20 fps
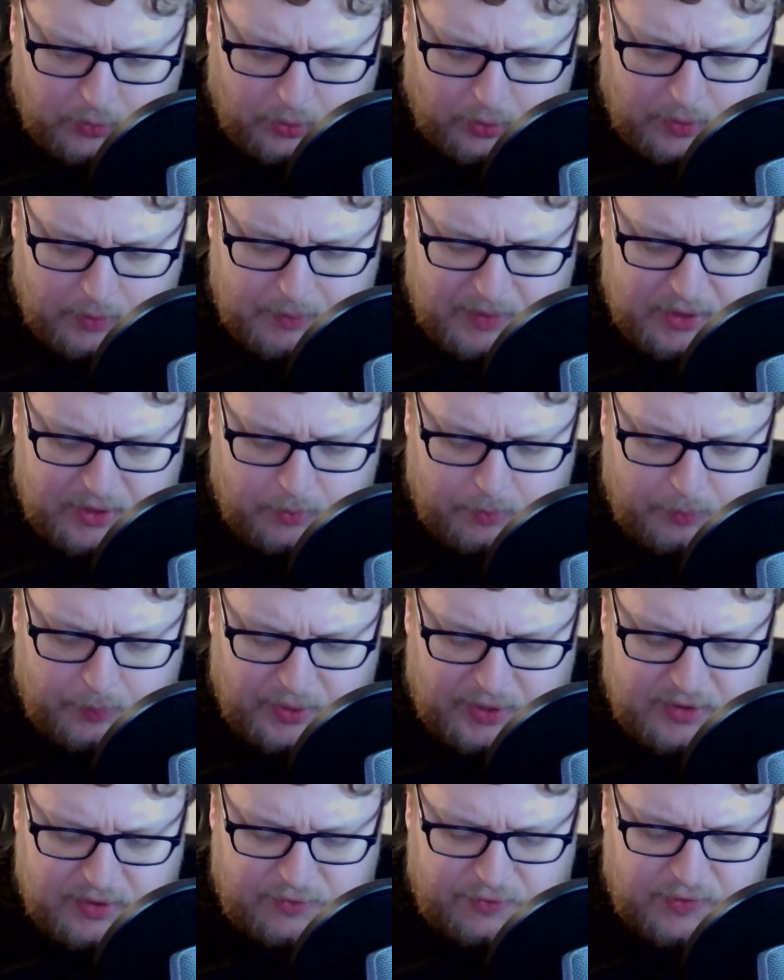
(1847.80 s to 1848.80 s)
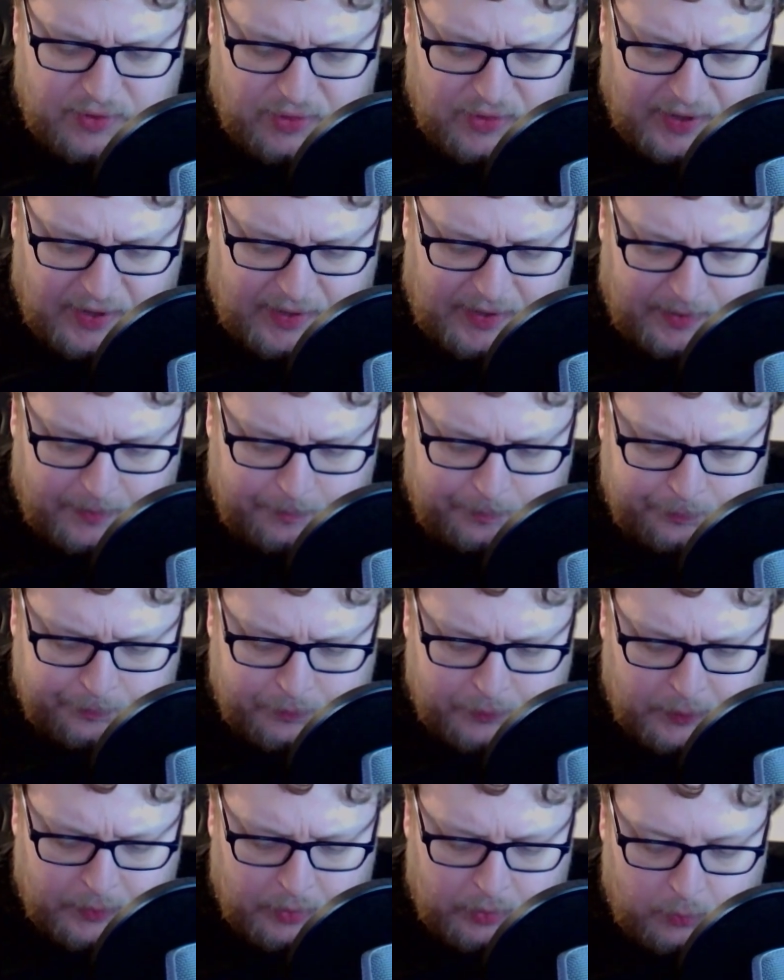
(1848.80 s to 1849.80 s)
I made on Blender for that,
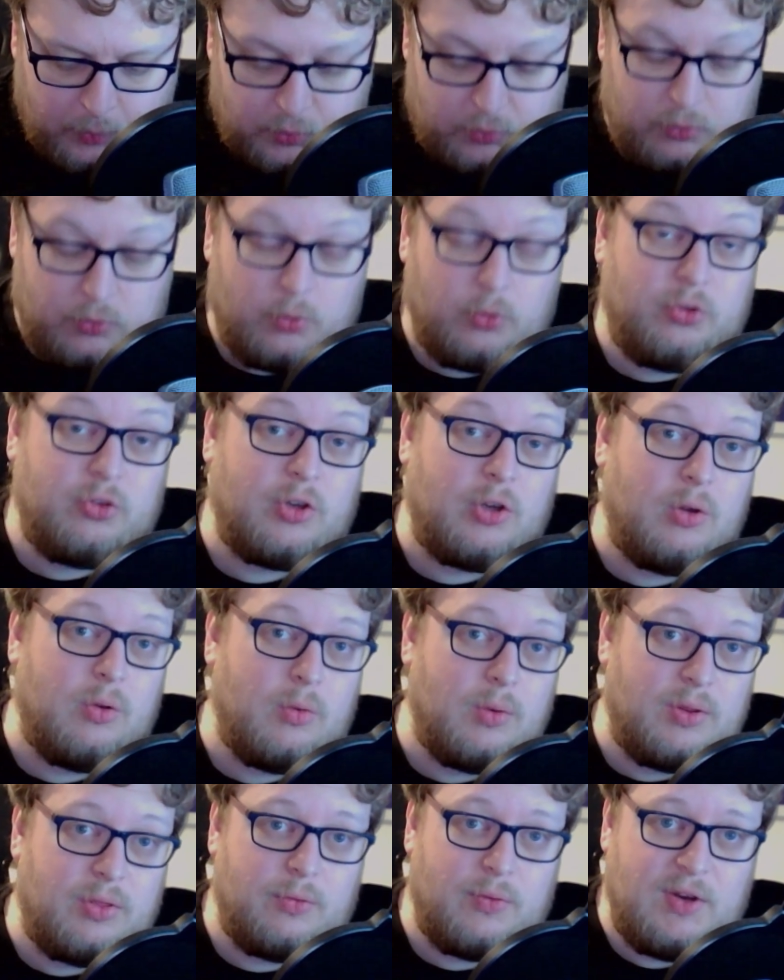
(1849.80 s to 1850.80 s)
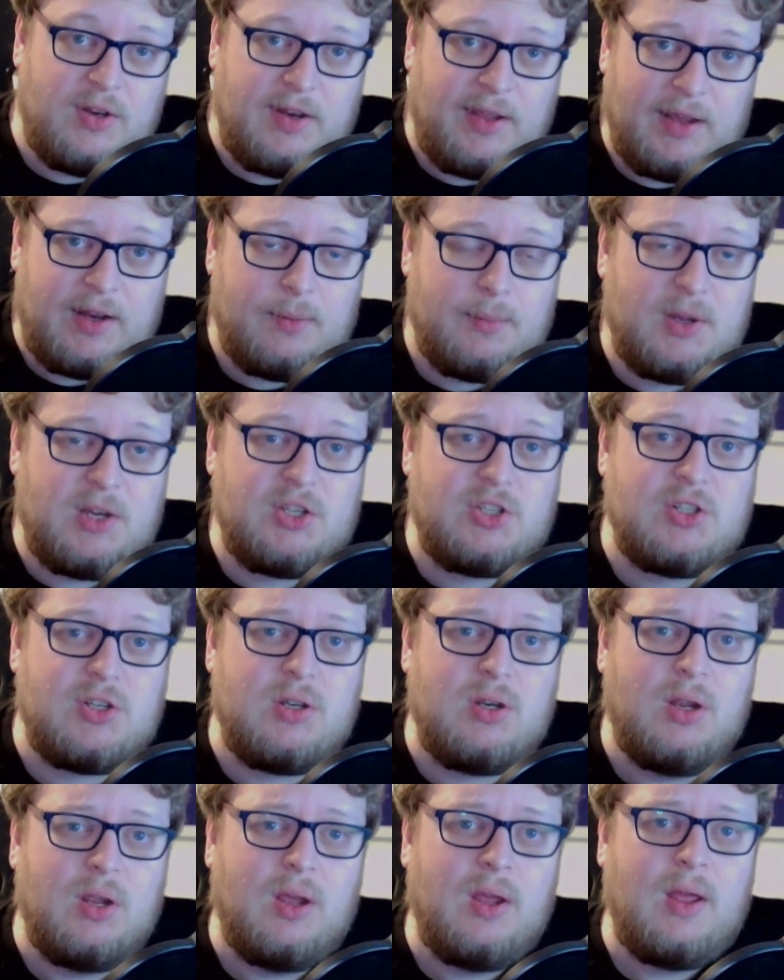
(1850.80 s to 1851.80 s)
which was also a 3D animation,